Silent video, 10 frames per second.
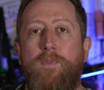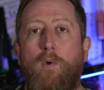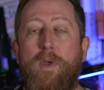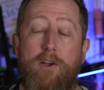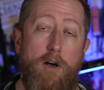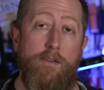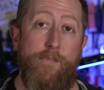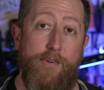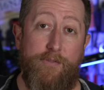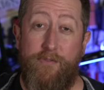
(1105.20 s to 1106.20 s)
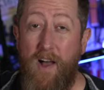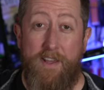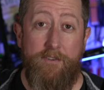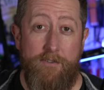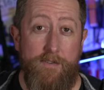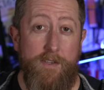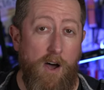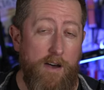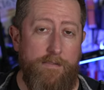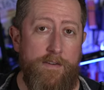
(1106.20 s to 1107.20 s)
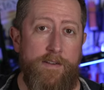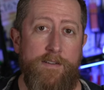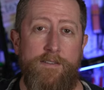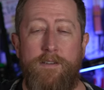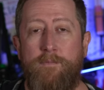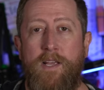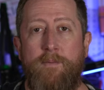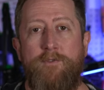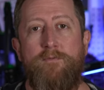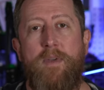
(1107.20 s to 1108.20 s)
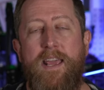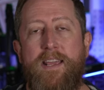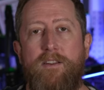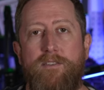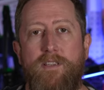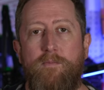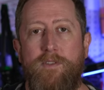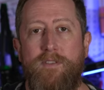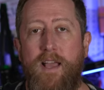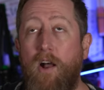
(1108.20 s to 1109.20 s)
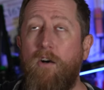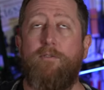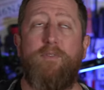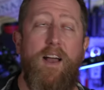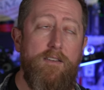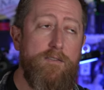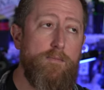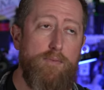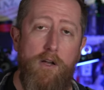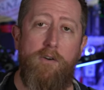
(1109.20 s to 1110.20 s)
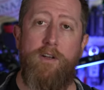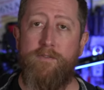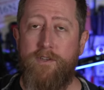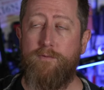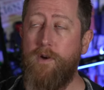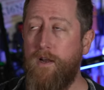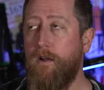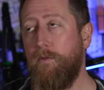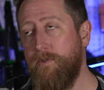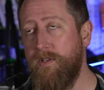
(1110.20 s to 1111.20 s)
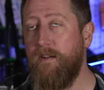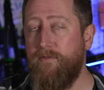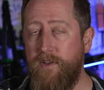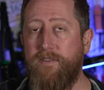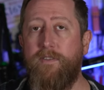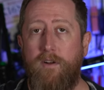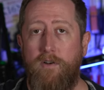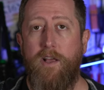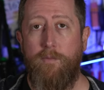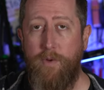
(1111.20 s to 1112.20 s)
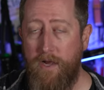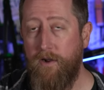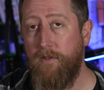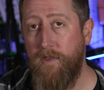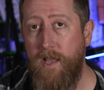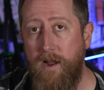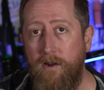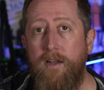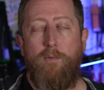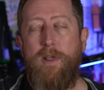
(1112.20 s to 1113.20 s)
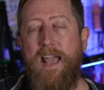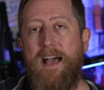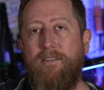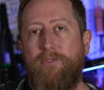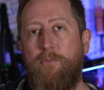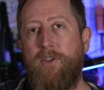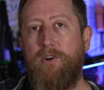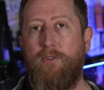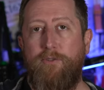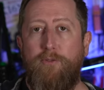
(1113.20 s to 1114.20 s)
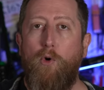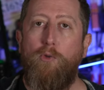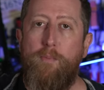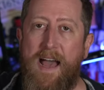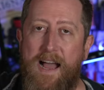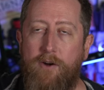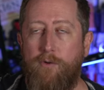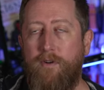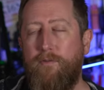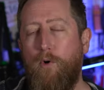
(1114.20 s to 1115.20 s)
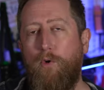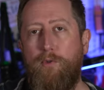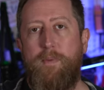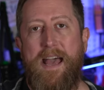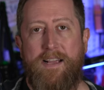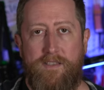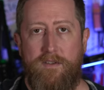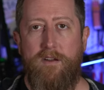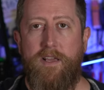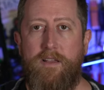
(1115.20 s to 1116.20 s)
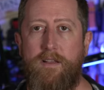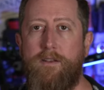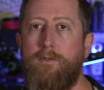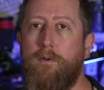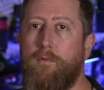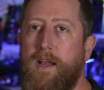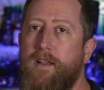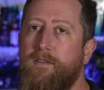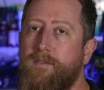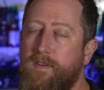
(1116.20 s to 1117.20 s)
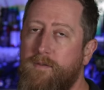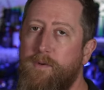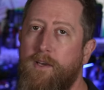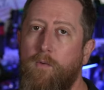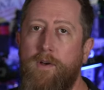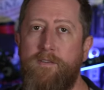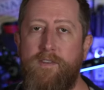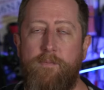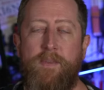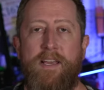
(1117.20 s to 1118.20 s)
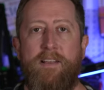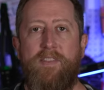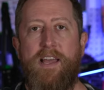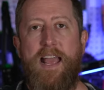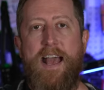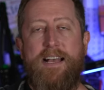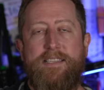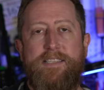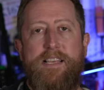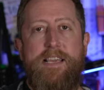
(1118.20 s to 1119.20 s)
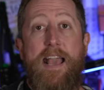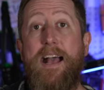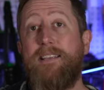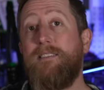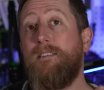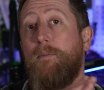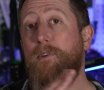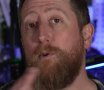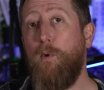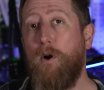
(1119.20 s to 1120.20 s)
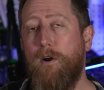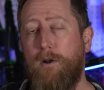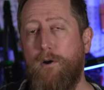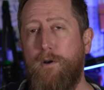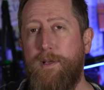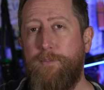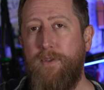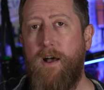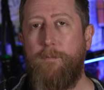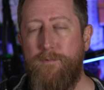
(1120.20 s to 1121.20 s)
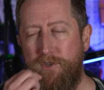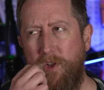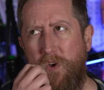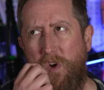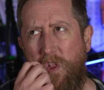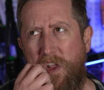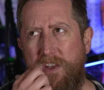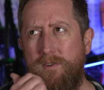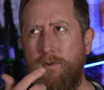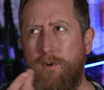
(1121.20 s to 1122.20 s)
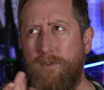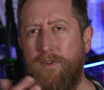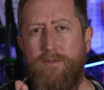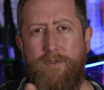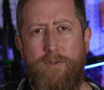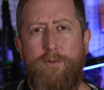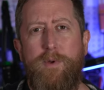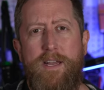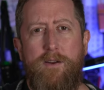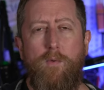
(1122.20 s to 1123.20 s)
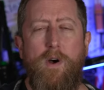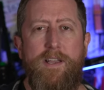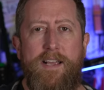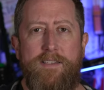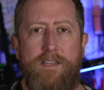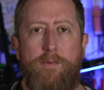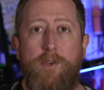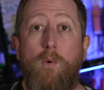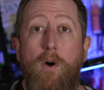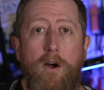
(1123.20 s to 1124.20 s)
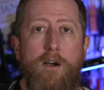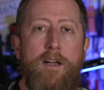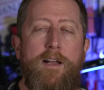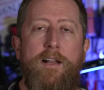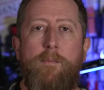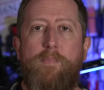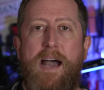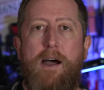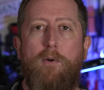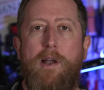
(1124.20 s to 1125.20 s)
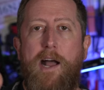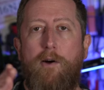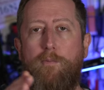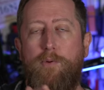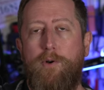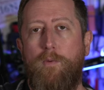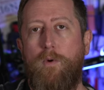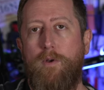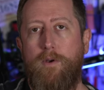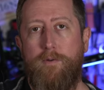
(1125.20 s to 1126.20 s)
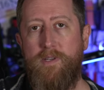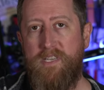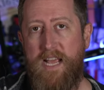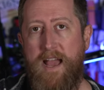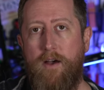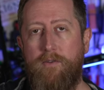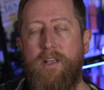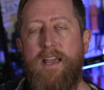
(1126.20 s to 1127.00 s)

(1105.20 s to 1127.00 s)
we call them the finals often, and sometimes you may hear someone say, Oh, the finals are blown on this radio. Once I fix it, I'll get it back on the air. We have something called fold back or a fold back circuit in newer radios, this being one of them, that as the SWR creeps up, generally north of 3 to 1 SWR, power output will go down.